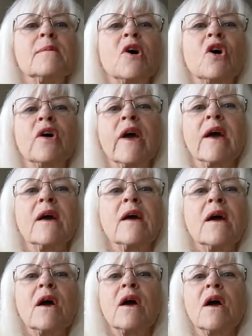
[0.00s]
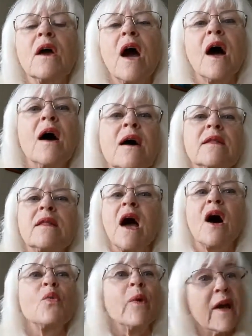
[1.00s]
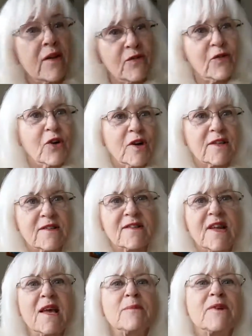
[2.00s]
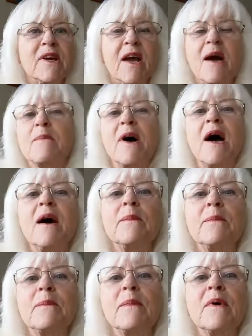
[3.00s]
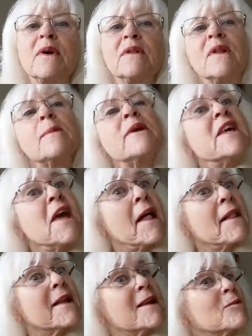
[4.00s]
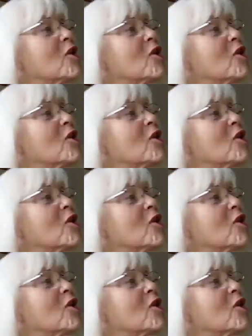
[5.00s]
Okay, I'll wait for his name to come up. Let me yell at him.